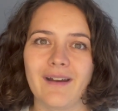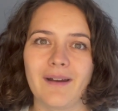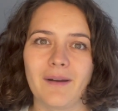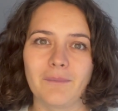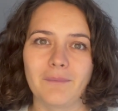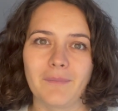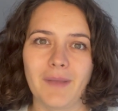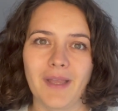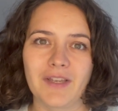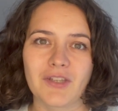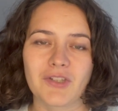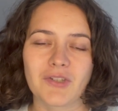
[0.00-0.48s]

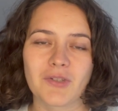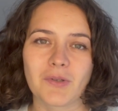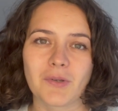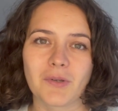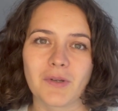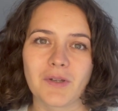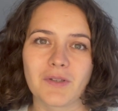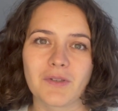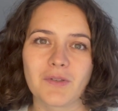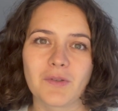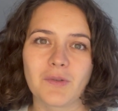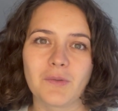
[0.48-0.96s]
make
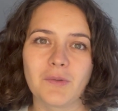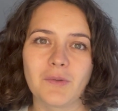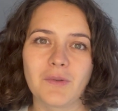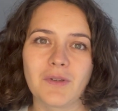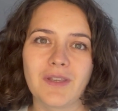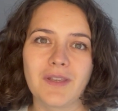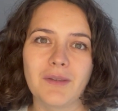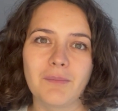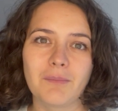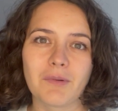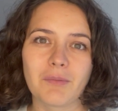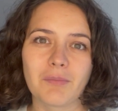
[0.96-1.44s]
sure to
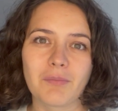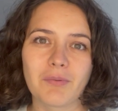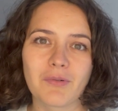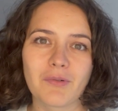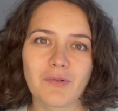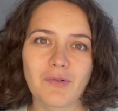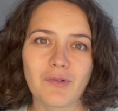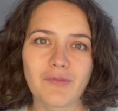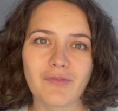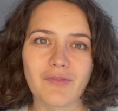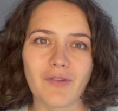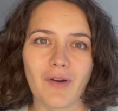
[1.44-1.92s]
keep a
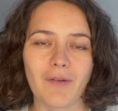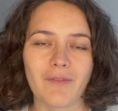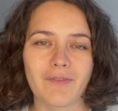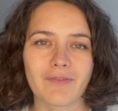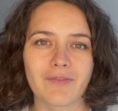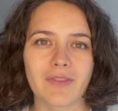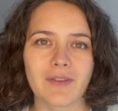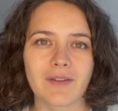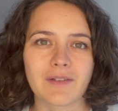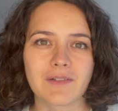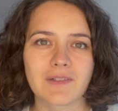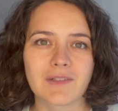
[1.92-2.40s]
proof
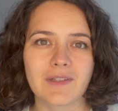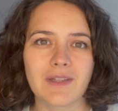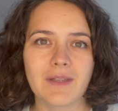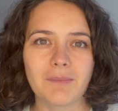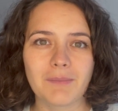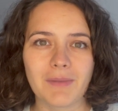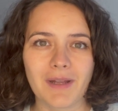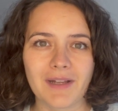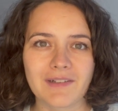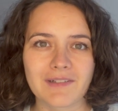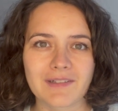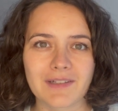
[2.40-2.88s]
of this
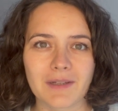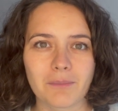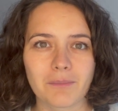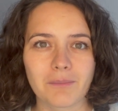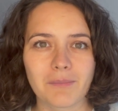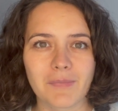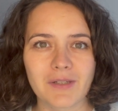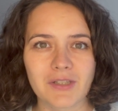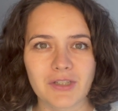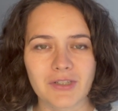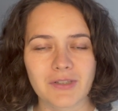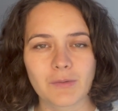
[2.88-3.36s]
email
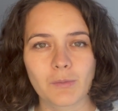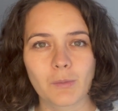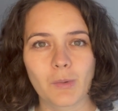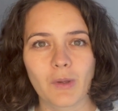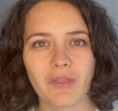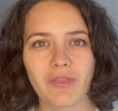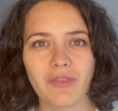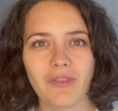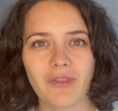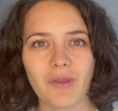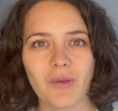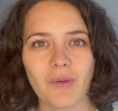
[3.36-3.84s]
submission
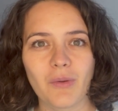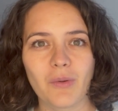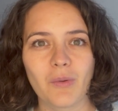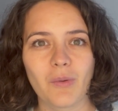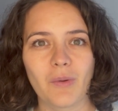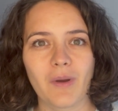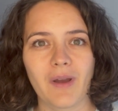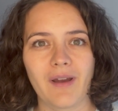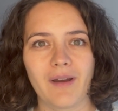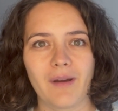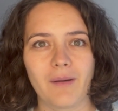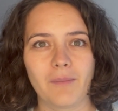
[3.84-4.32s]
with
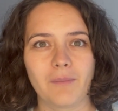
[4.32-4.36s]
you.